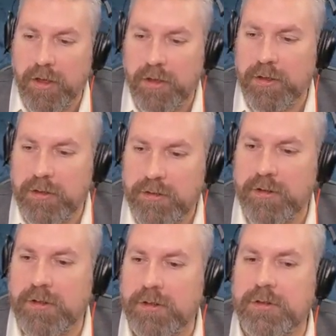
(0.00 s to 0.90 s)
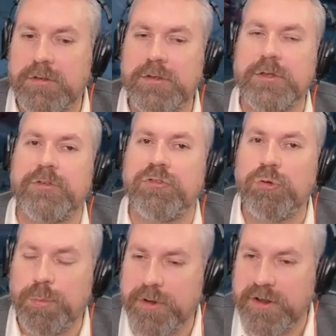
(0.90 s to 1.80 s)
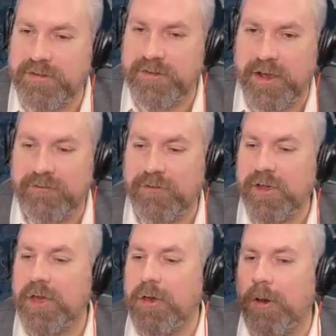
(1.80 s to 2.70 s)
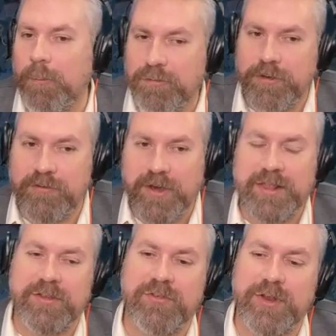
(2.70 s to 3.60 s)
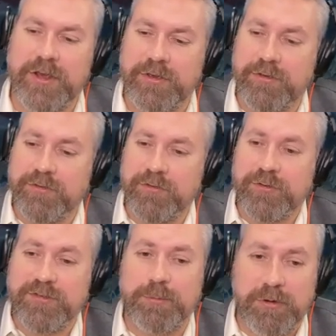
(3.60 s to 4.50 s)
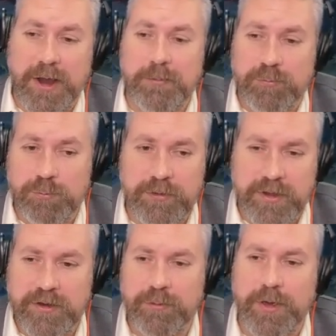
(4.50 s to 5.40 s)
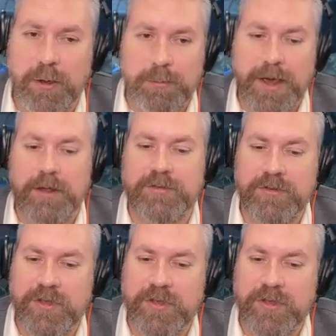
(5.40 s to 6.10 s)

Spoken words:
All super good stuff. Hopefully you find this video useful. Subscribes really do help out.